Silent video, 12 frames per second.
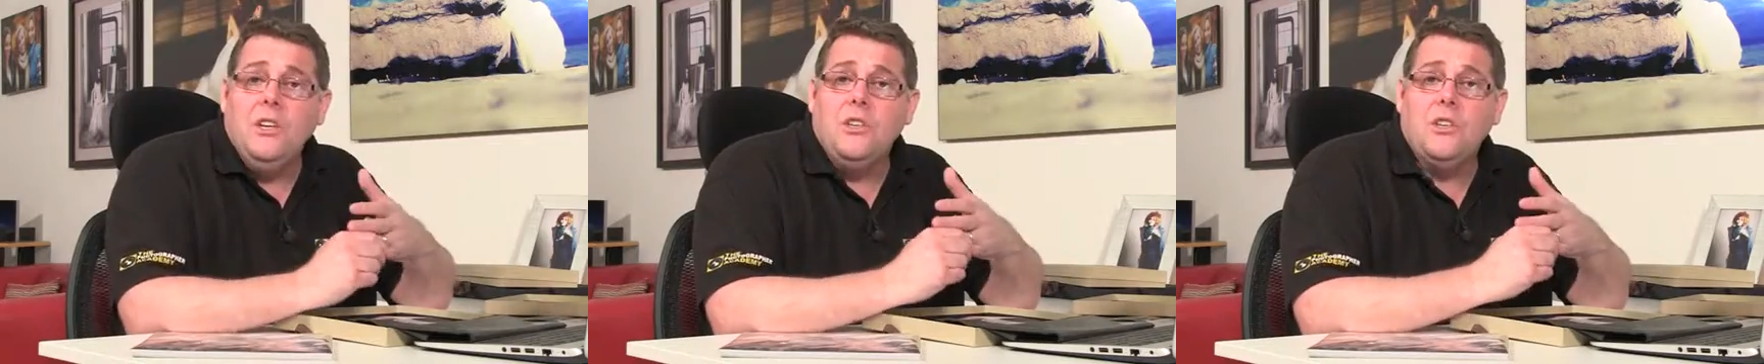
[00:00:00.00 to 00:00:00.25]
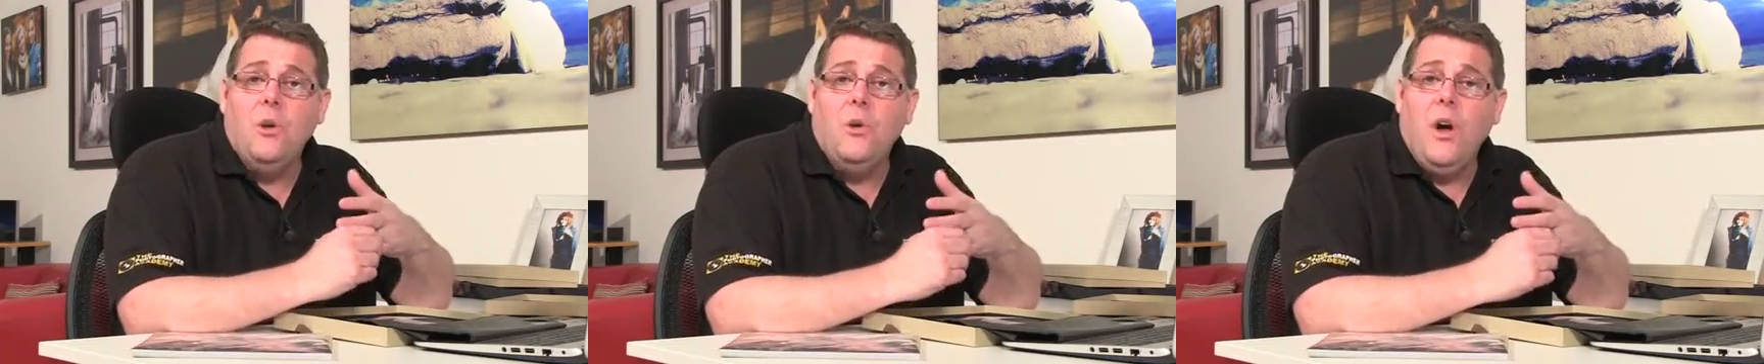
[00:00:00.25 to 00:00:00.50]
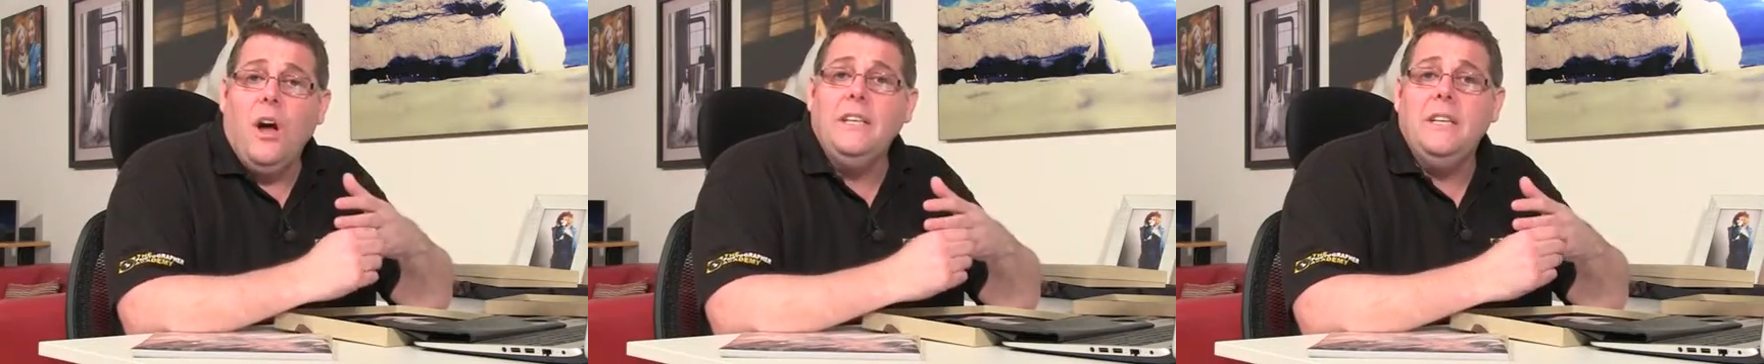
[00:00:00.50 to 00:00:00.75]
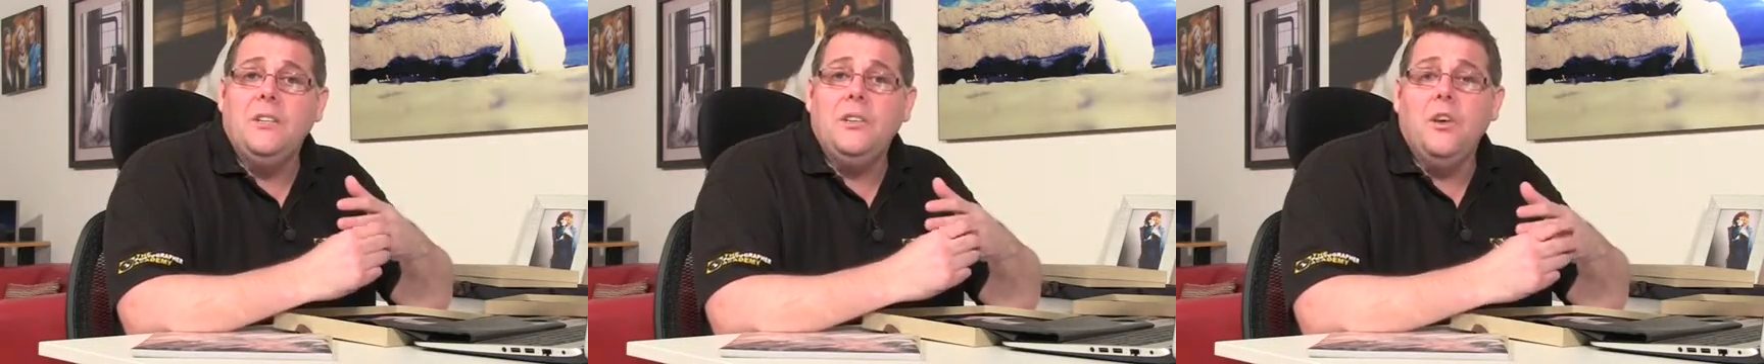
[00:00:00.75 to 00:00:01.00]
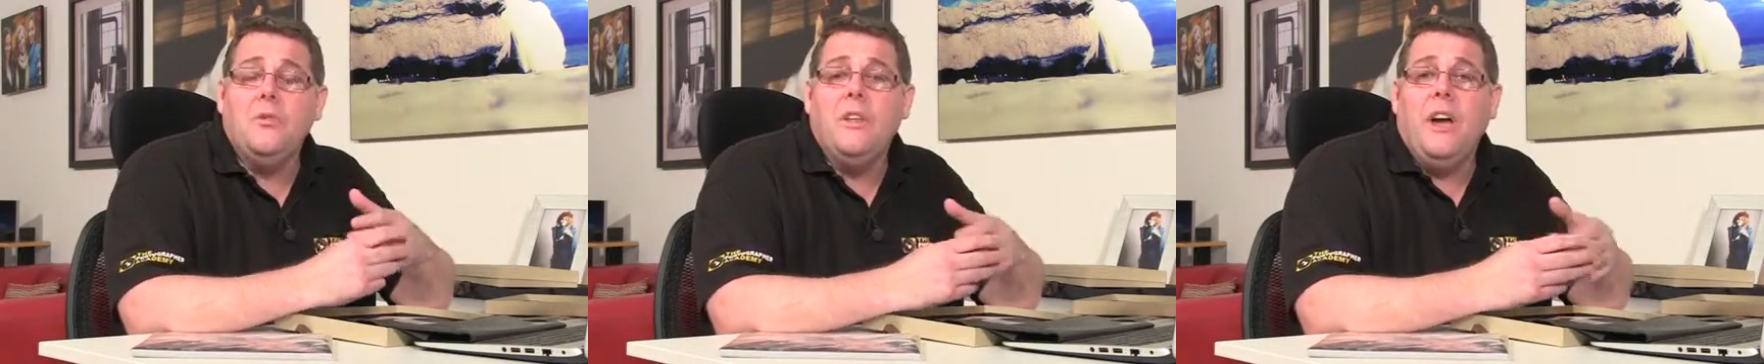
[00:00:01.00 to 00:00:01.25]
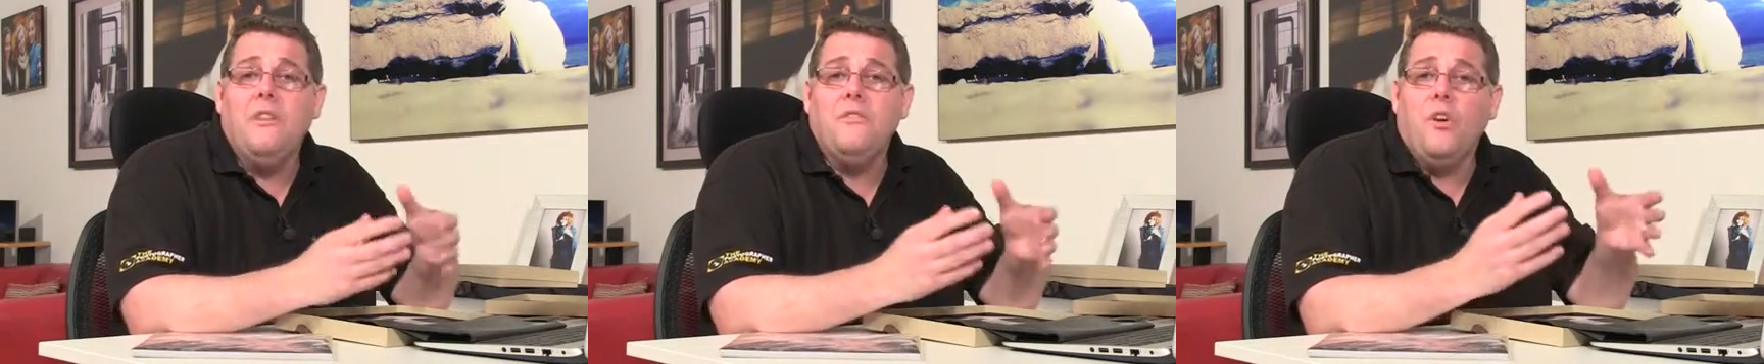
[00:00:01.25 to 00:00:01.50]
so I need to know
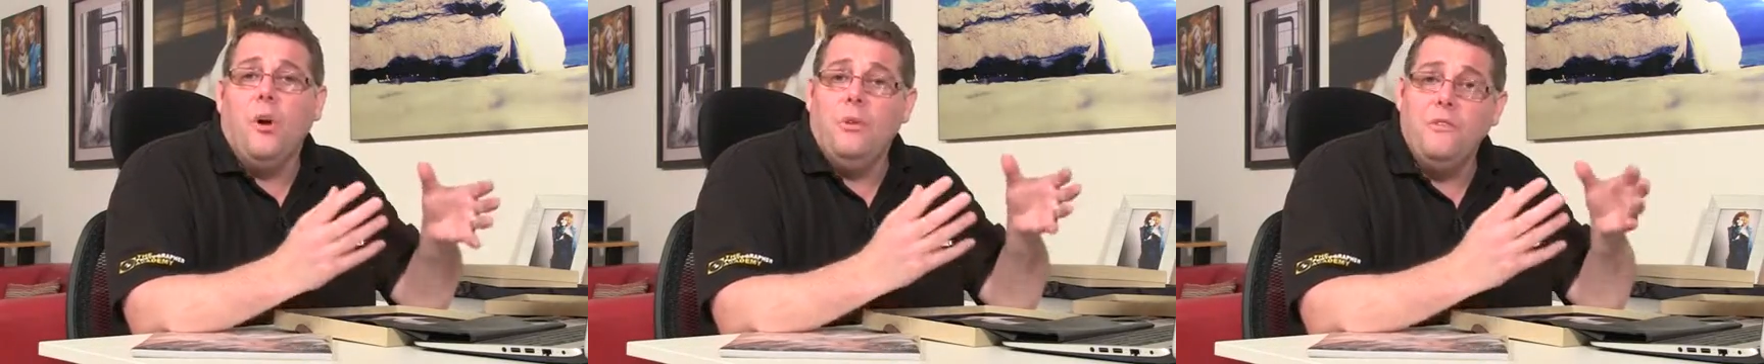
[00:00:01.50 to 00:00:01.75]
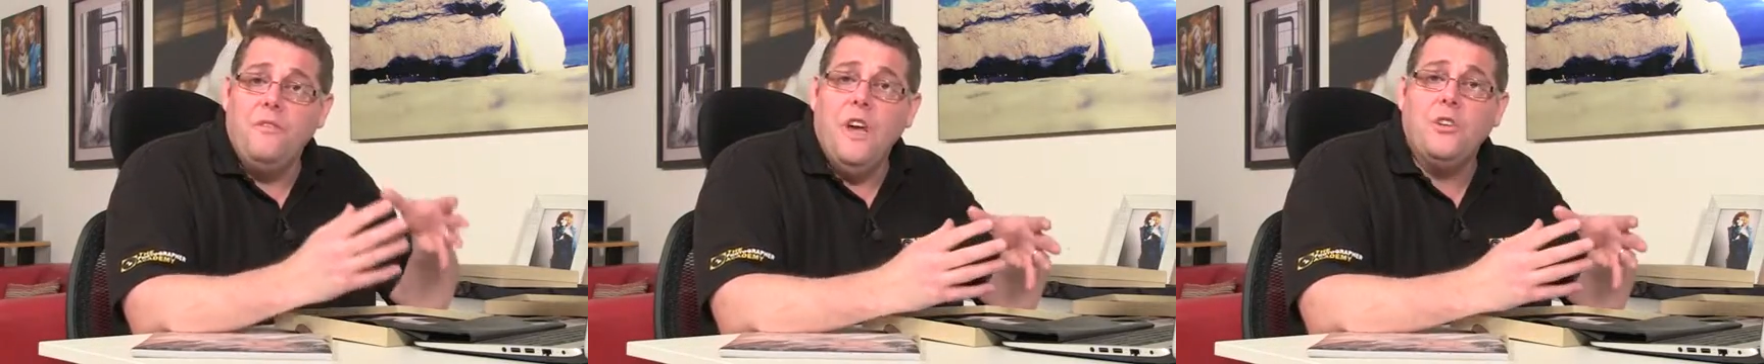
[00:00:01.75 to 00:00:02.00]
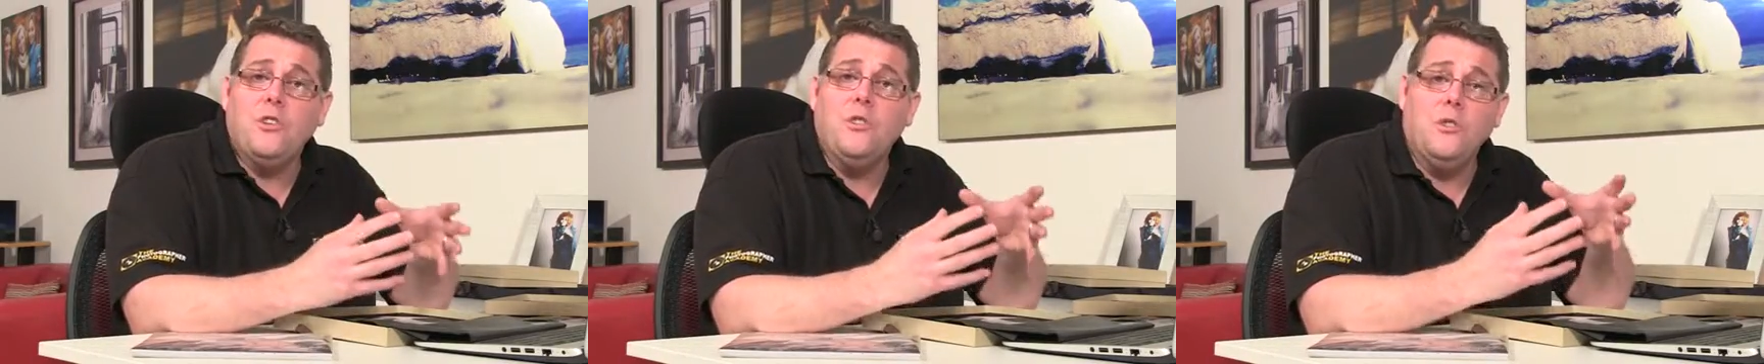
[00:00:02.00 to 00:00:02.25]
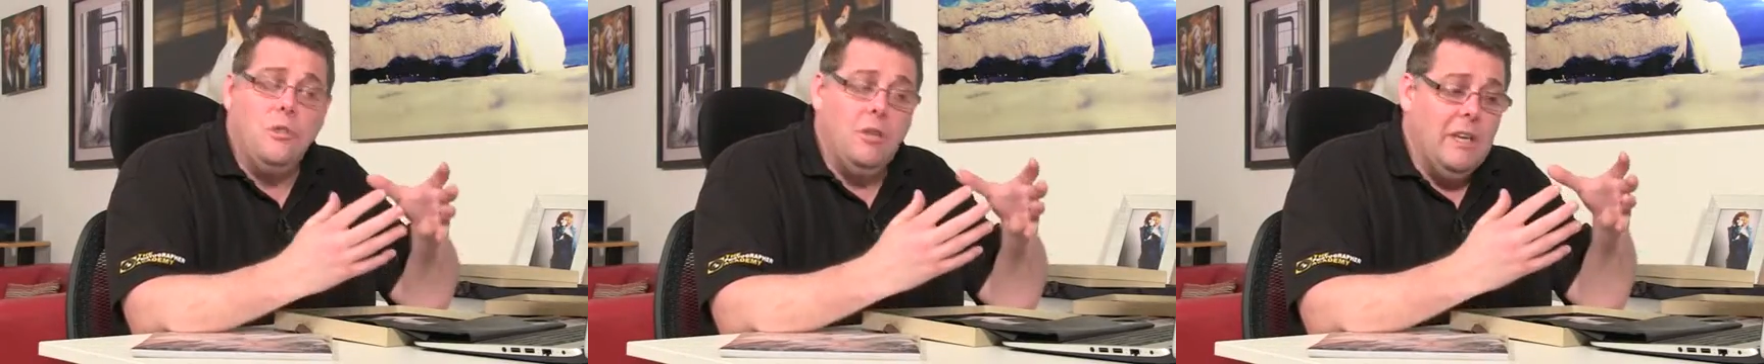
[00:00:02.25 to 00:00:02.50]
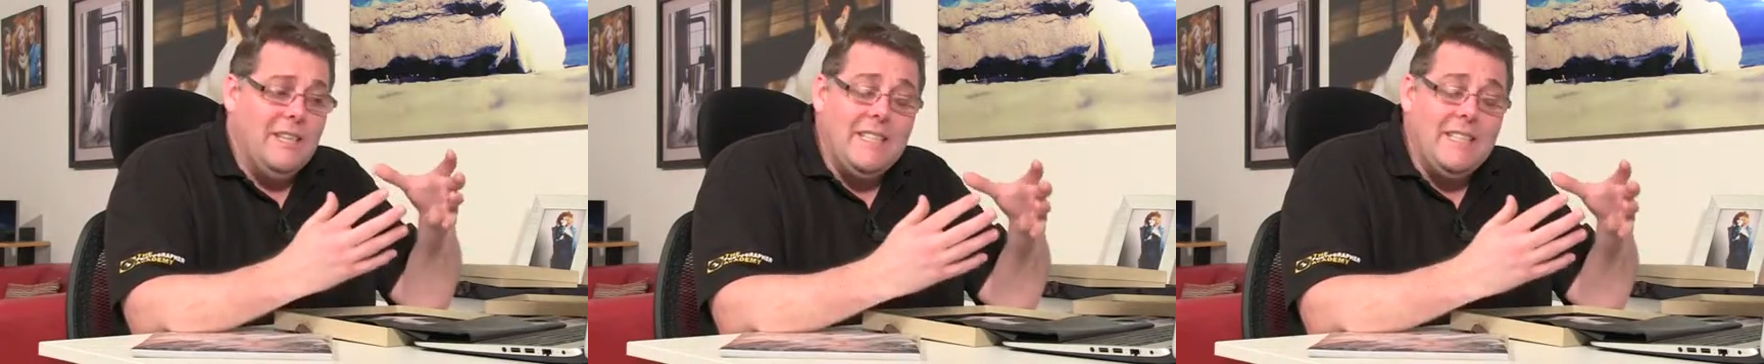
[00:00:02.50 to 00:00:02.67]
that I've got a professional